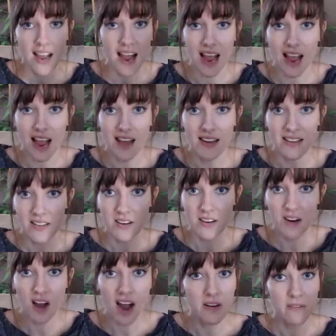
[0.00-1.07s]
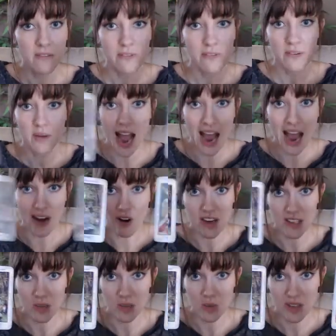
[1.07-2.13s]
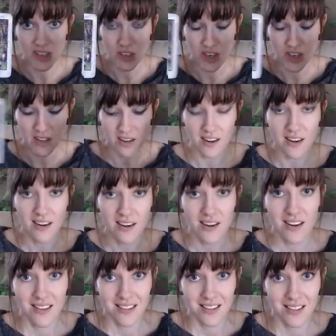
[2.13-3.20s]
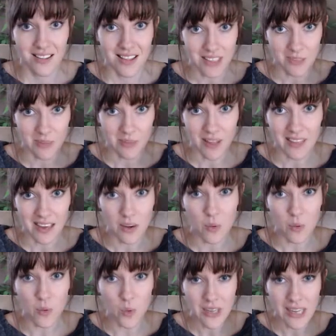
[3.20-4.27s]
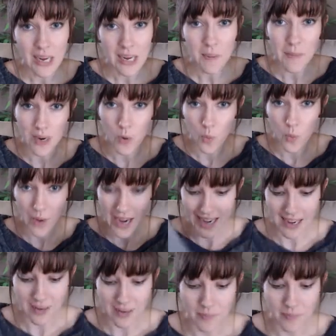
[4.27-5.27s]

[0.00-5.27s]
and they're kind of at odds with each other this month in a really big way.